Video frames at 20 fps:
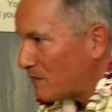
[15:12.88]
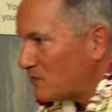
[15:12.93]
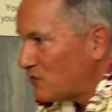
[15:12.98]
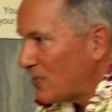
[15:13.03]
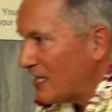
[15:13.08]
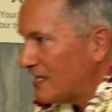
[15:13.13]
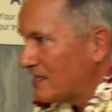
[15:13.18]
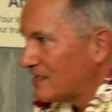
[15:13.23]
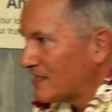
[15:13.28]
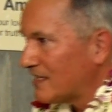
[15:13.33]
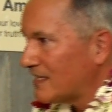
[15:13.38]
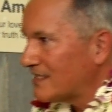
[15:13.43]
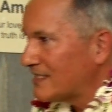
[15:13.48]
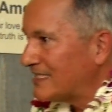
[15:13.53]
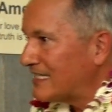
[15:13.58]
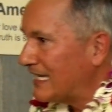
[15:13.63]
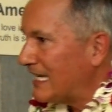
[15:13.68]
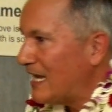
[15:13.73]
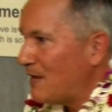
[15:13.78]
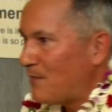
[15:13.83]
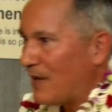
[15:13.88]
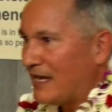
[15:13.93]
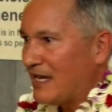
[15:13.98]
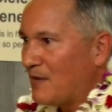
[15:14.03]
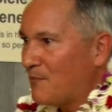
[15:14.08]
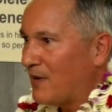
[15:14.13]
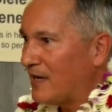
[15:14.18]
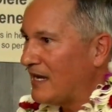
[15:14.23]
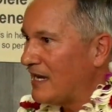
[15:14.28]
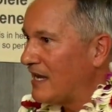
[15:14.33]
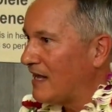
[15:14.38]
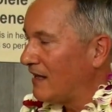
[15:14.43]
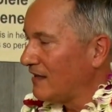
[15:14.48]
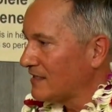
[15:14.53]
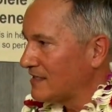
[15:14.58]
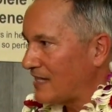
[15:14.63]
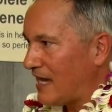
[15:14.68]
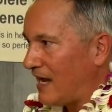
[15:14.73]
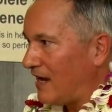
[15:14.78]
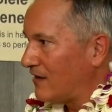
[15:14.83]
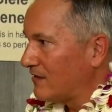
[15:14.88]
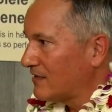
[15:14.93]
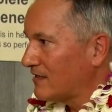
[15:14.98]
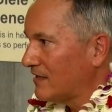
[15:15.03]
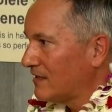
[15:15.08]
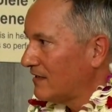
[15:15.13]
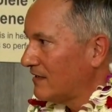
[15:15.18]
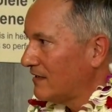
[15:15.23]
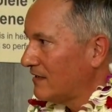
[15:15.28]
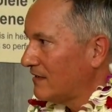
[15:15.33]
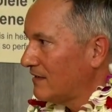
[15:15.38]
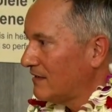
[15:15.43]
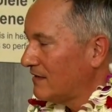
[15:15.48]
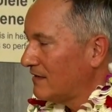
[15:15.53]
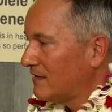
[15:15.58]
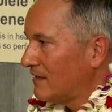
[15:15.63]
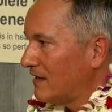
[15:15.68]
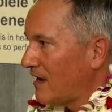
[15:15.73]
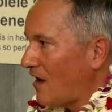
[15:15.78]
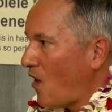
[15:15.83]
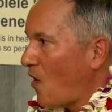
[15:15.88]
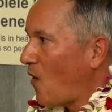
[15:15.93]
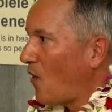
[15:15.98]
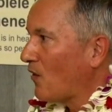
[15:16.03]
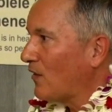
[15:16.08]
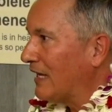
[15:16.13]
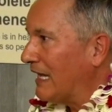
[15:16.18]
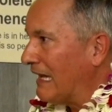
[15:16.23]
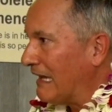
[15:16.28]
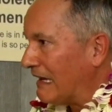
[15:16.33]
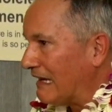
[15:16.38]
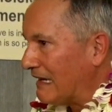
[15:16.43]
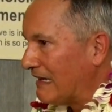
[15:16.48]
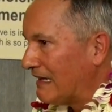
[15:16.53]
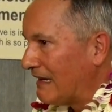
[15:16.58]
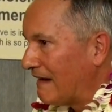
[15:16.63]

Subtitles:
Jesus to keep anybody else out or in.